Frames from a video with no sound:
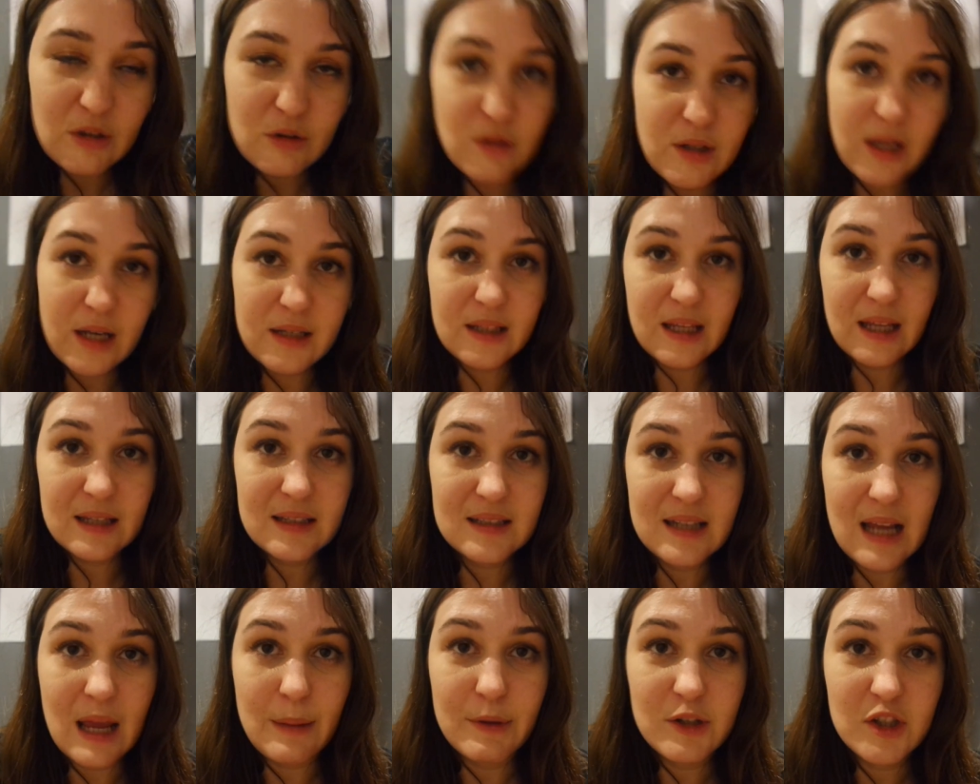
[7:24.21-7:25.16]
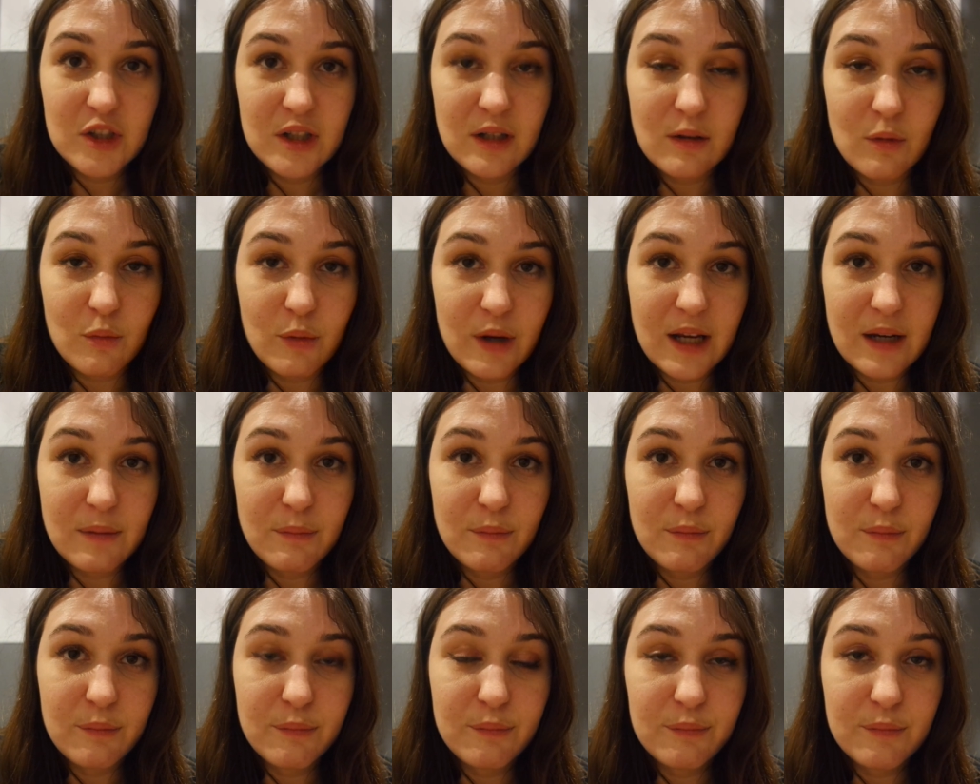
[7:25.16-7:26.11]
so that gets damaged in the rain
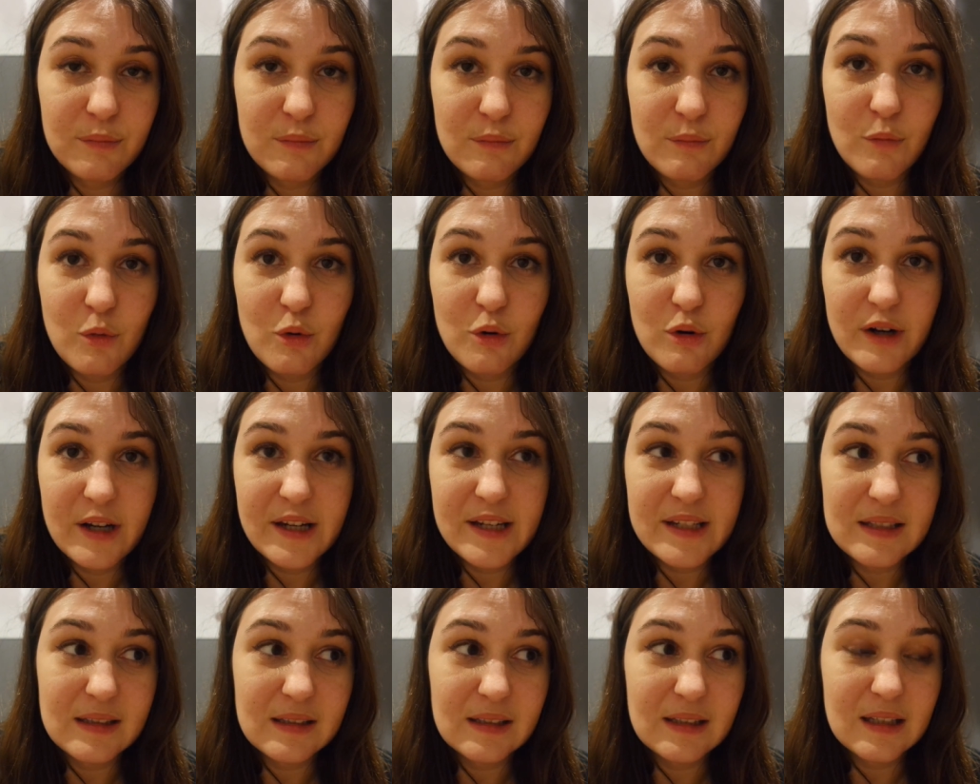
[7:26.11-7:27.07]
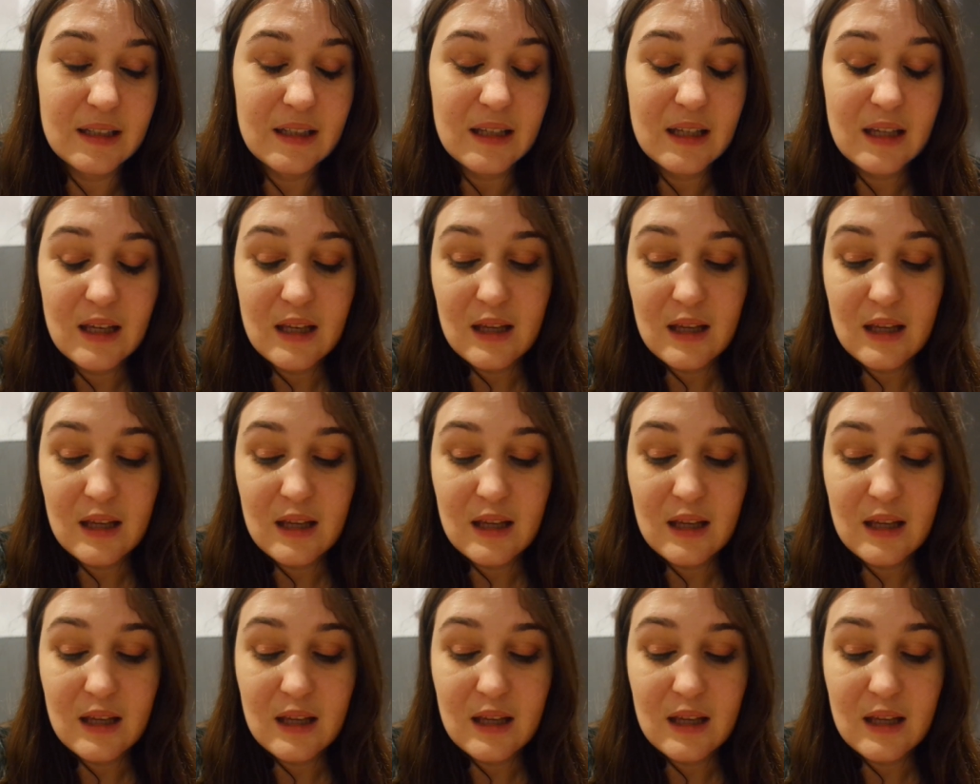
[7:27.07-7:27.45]
more easily.